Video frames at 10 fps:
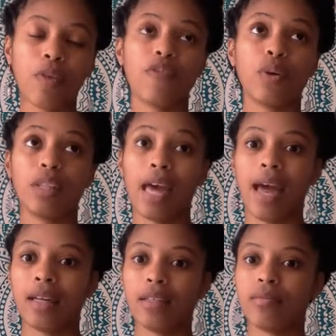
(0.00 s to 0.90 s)
for
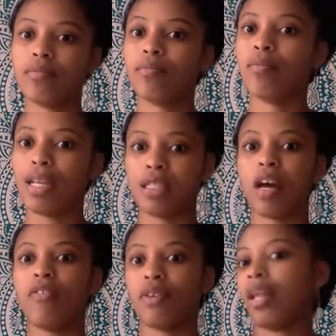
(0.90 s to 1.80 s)
that based
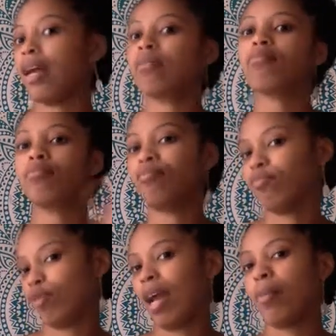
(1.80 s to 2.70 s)
off of like
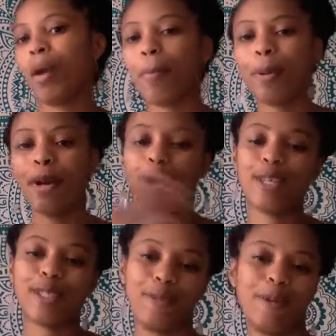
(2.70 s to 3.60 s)
red
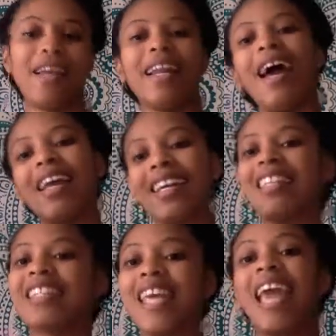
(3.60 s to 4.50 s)
peppers and red
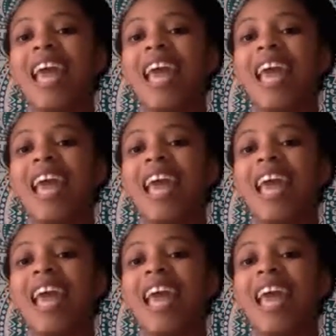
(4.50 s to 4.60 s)
onions,